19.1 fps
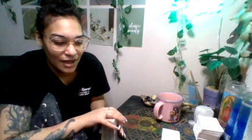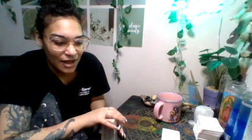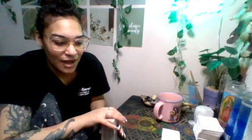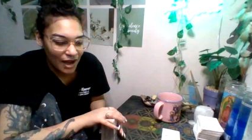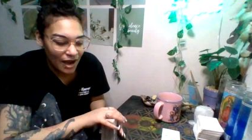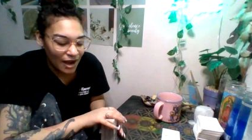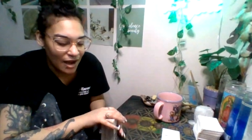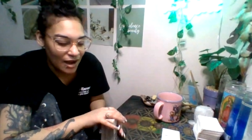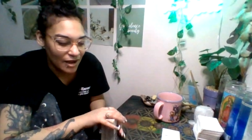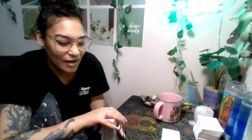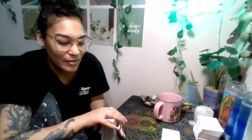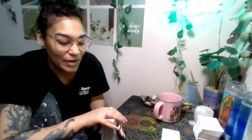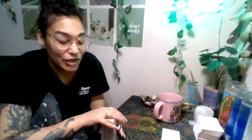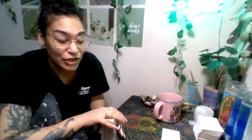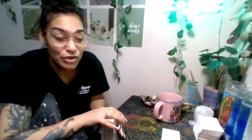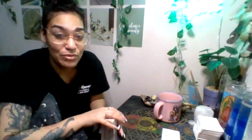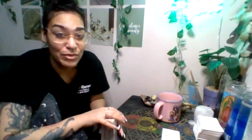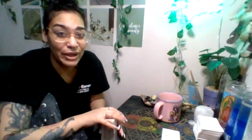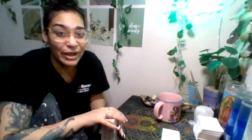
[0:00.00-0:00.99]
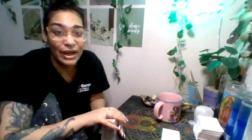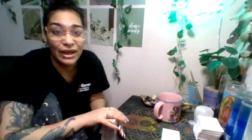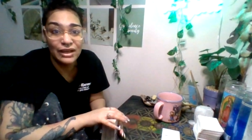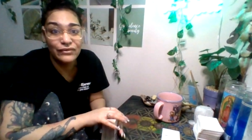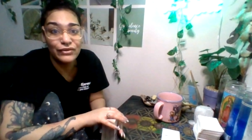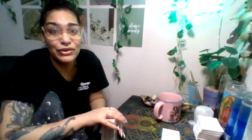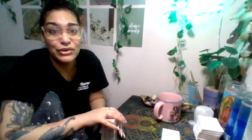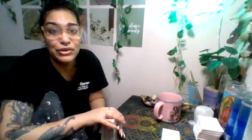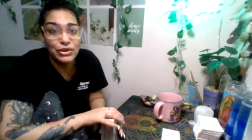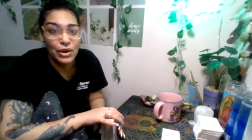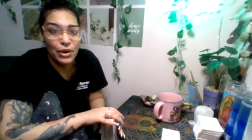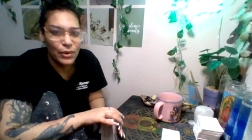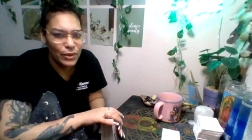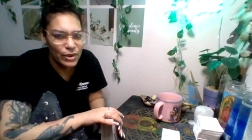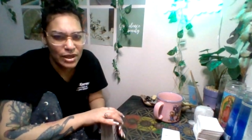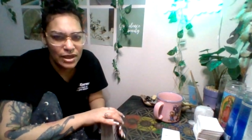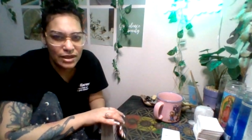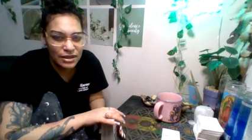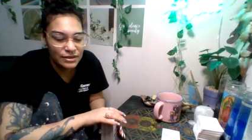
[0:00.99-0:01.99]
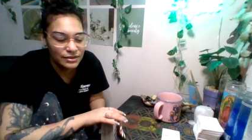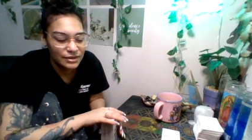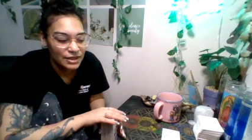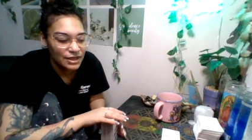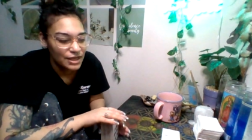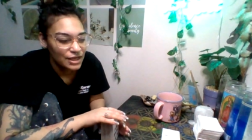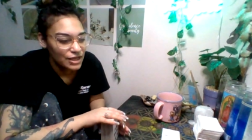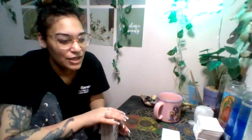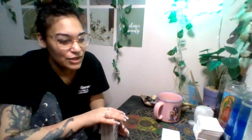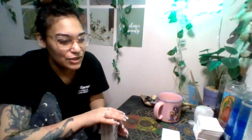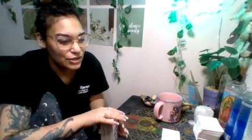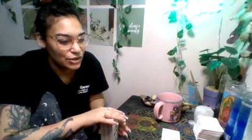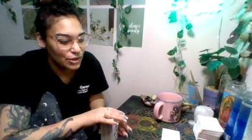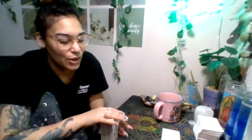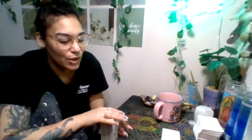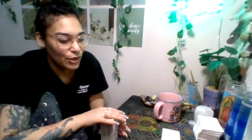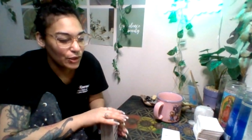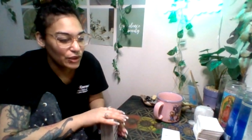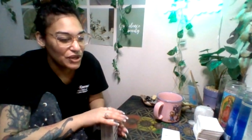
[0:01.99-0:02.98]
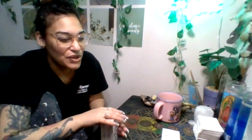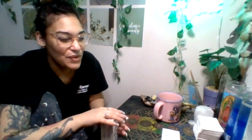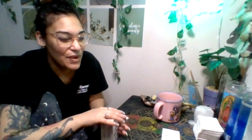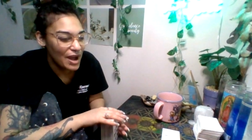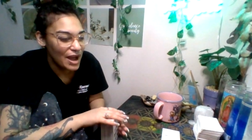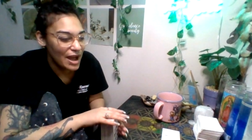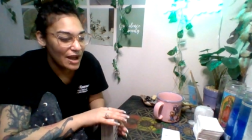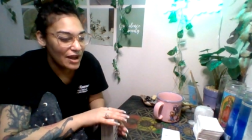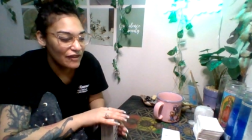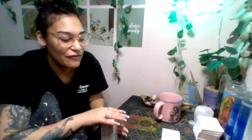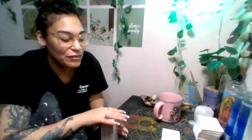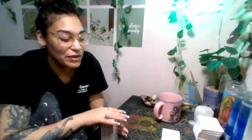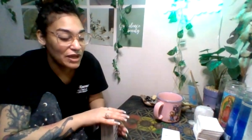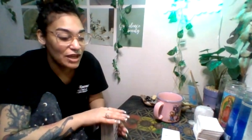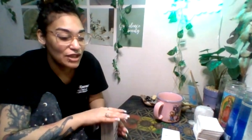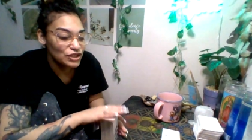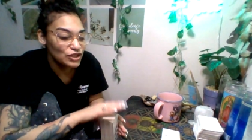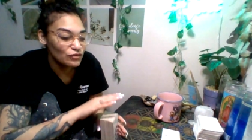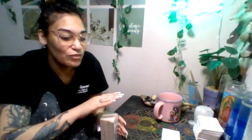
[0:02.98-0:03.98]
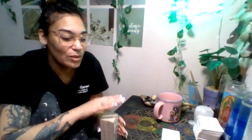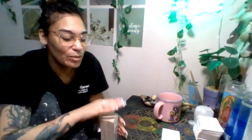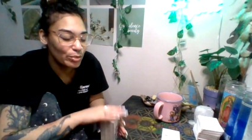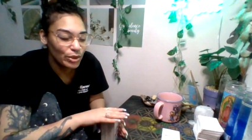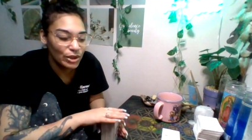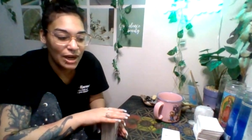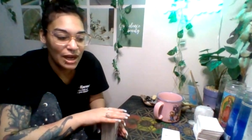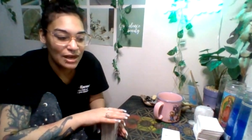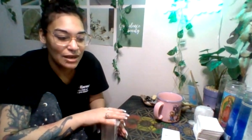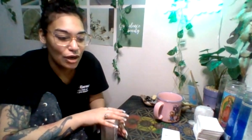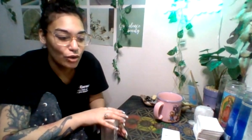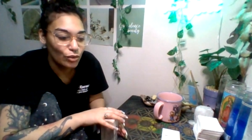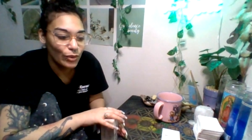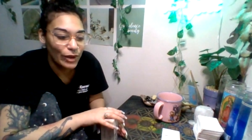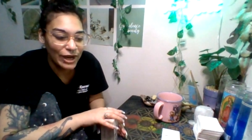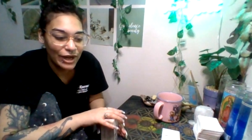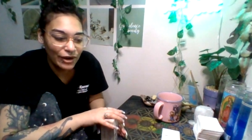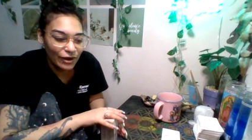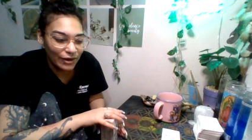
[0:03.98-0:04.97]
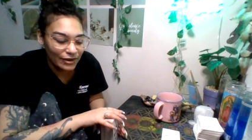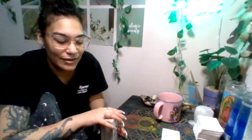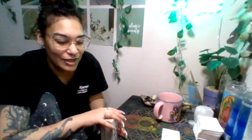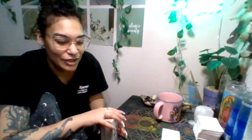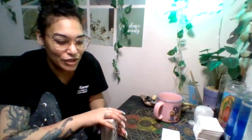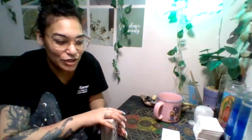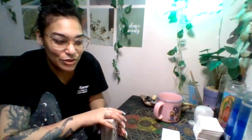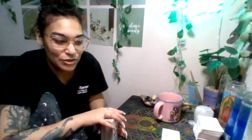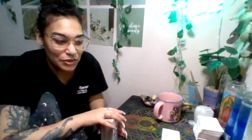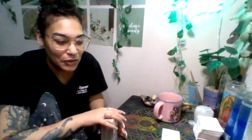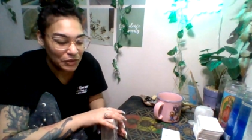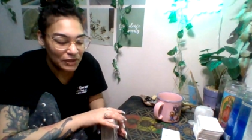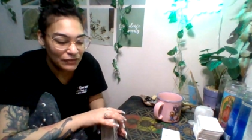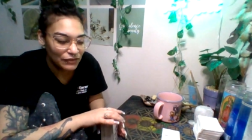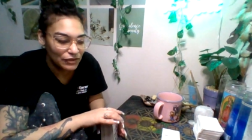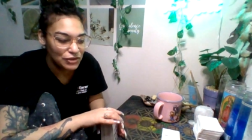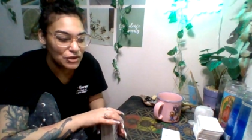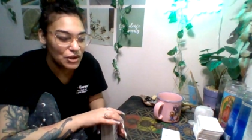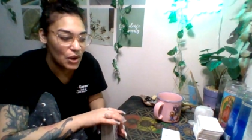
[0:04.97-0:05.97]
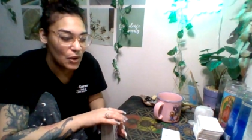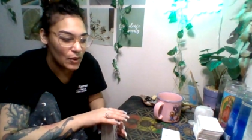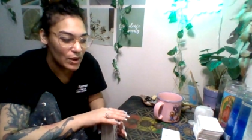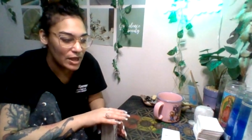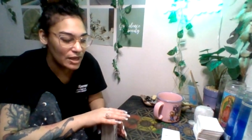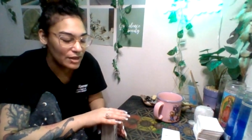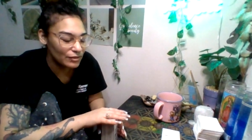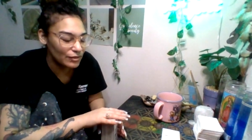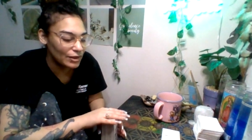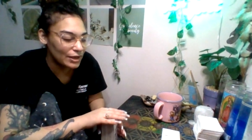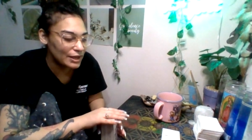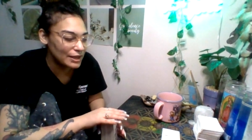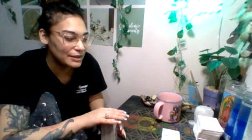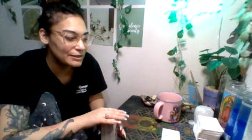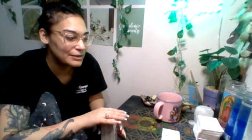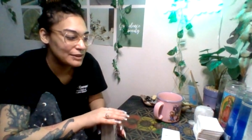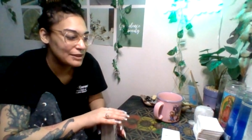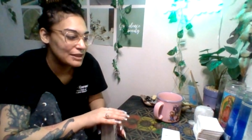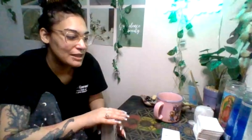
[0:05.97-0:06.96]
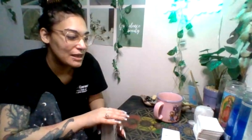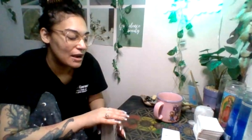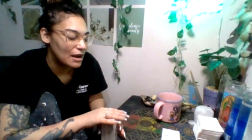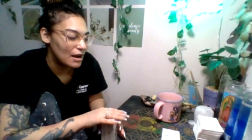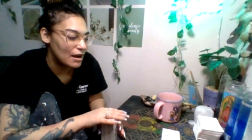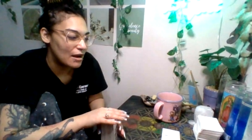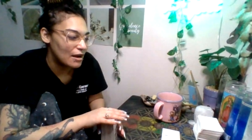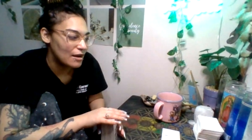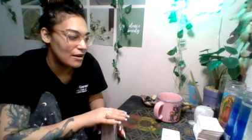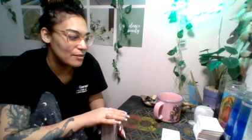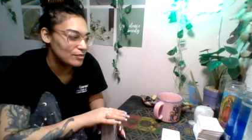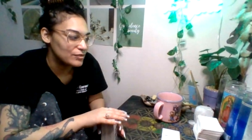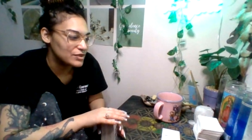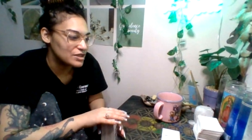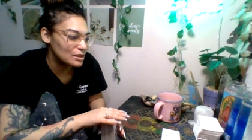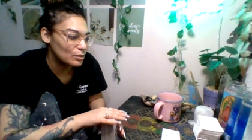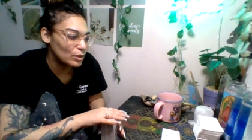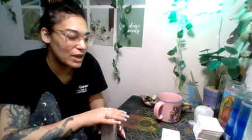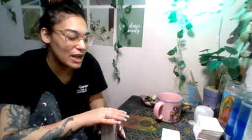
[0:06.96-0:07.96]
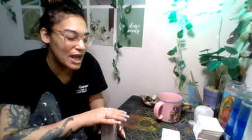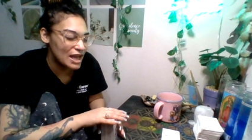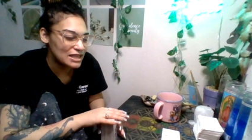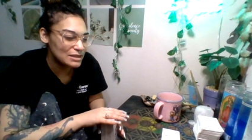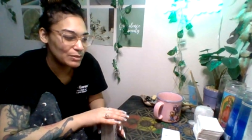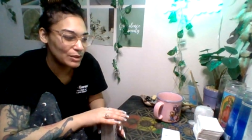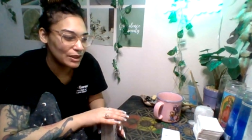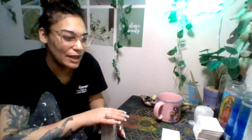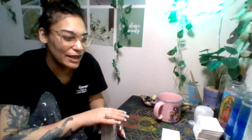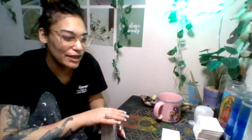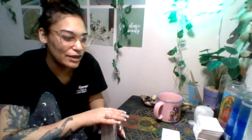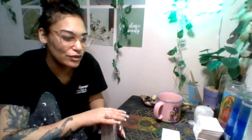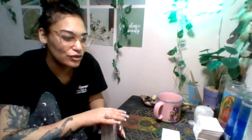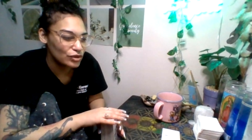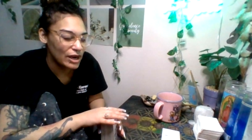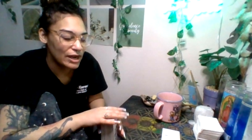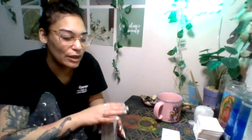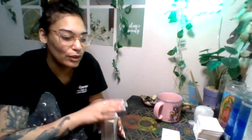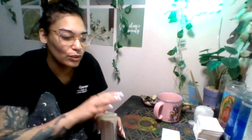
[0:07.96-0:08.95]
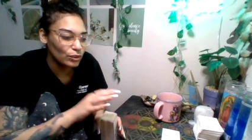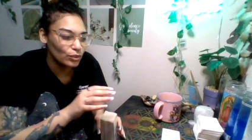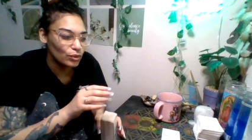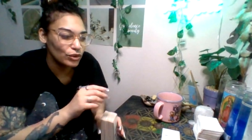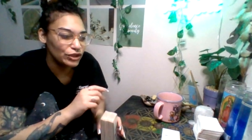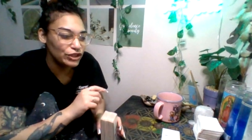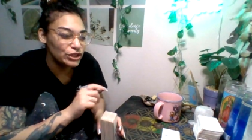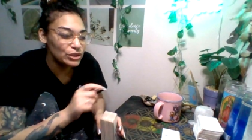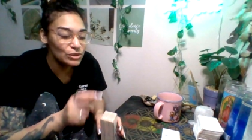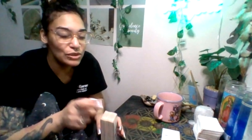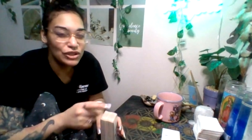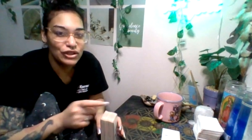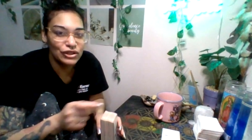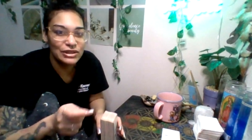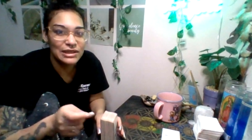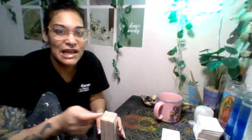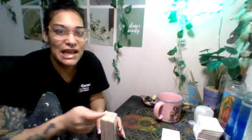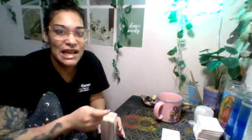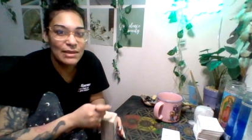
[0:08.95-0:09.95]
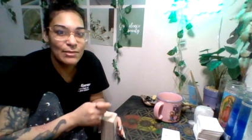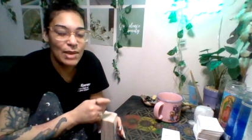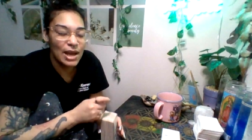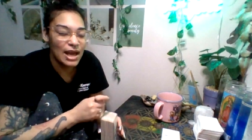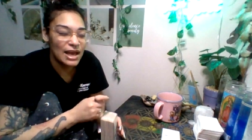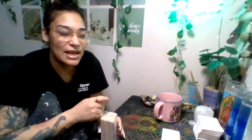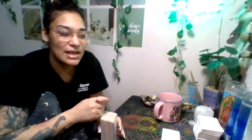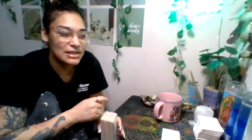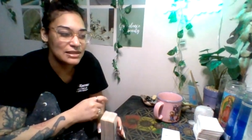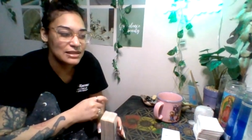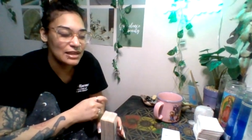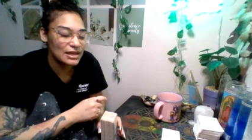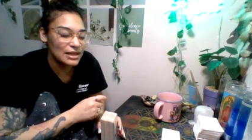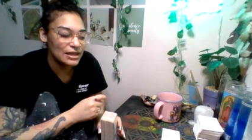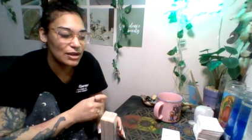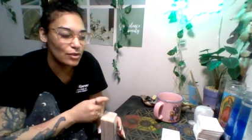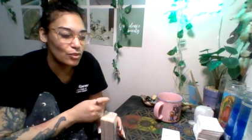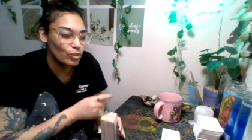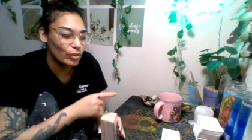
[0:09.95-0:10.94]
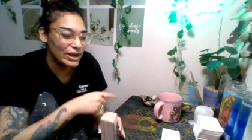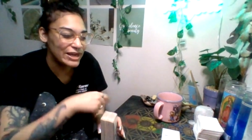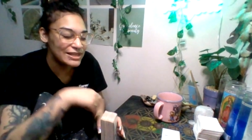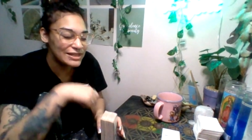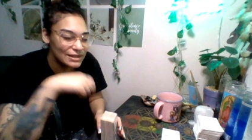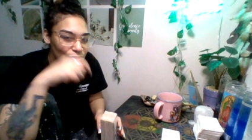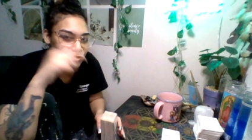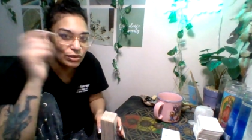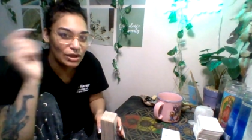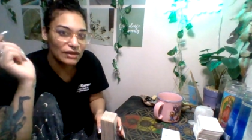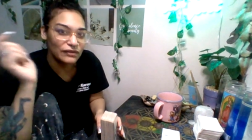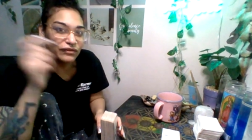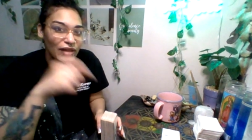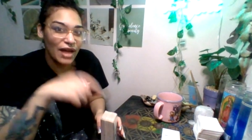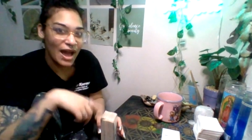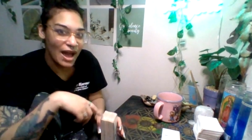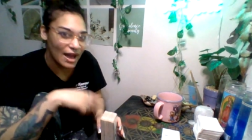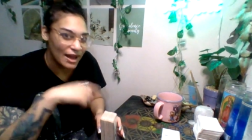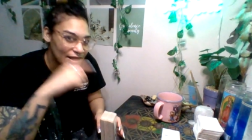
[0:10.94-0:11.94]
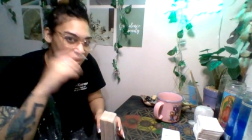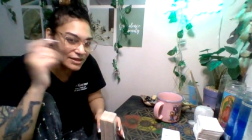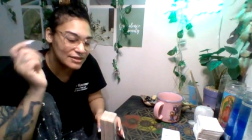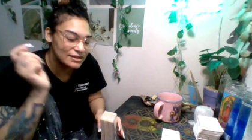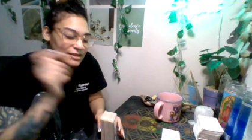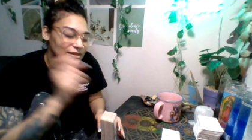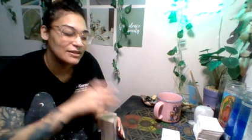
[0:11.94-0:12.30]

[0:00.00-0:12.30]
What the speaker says: and you may not even know it. So you have, because you've been put on a radar that you don't even know it, right? Someone has been like trying to use your name as like raising red flags.